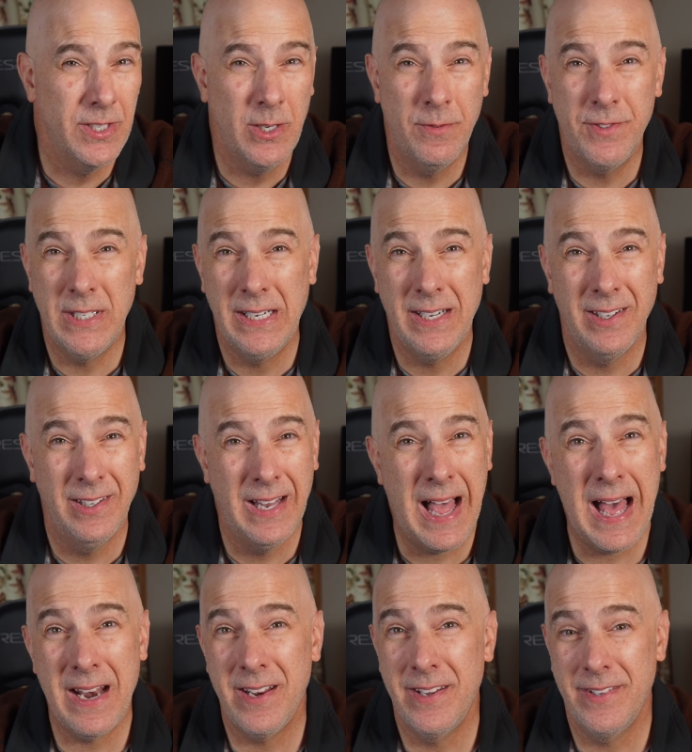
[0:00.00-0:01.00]
you've seen a
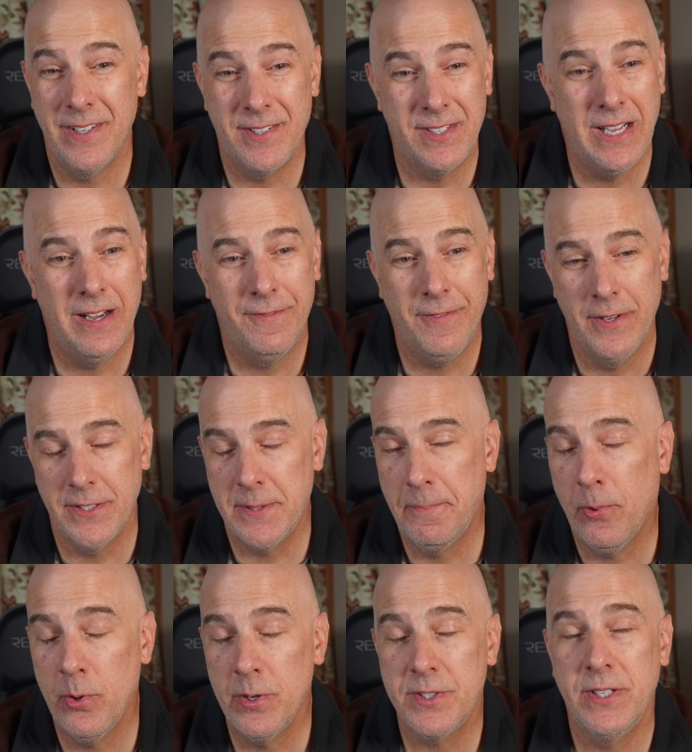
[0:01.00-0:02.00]
lot of the stuff on
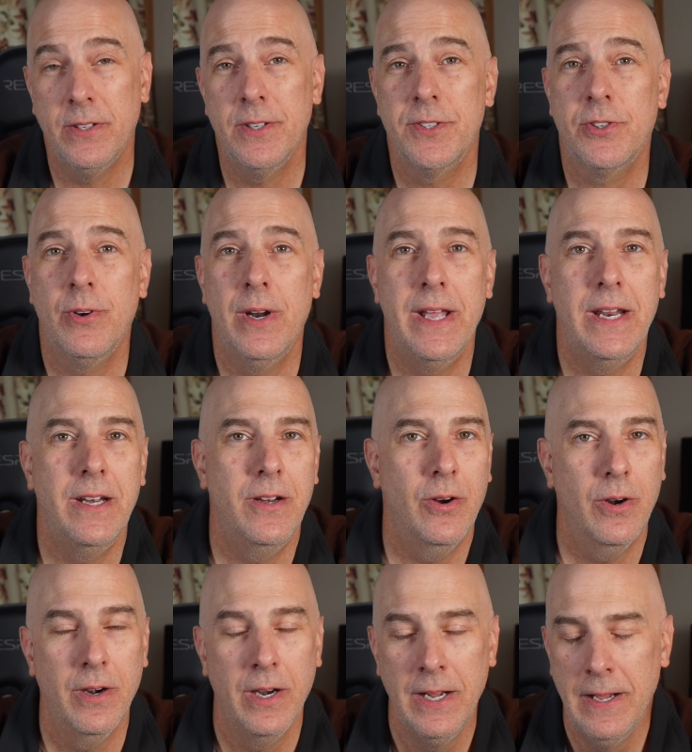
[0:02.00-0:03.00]
Sports Illustrated
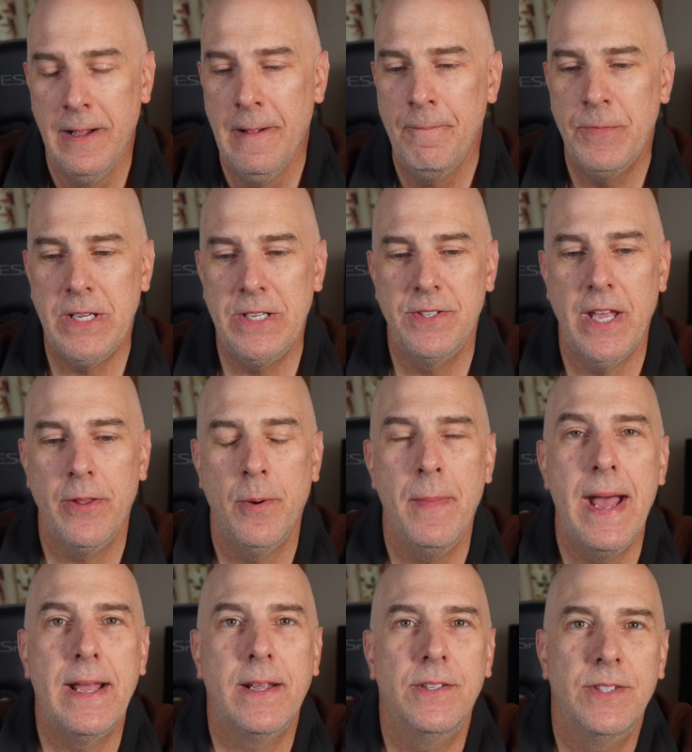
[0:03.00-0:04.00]
or these other
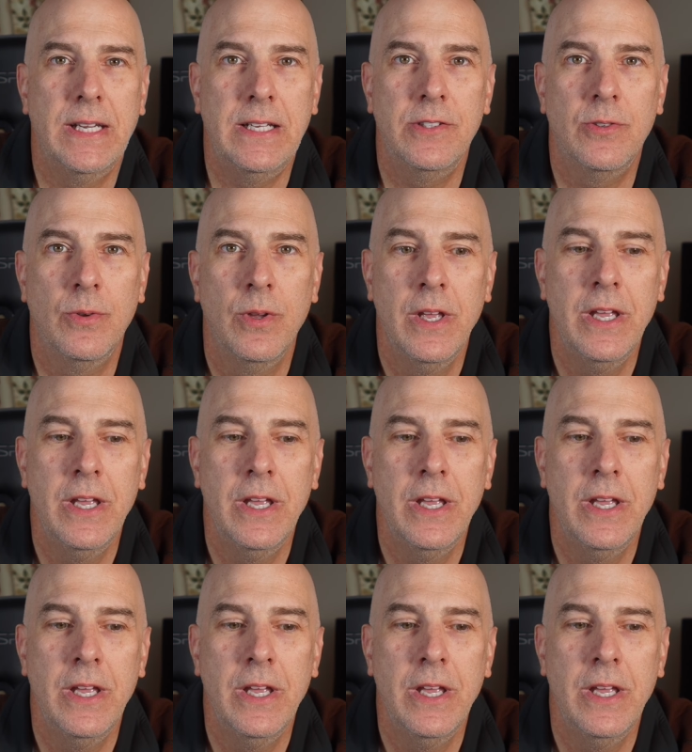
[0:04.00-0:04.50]
magazines.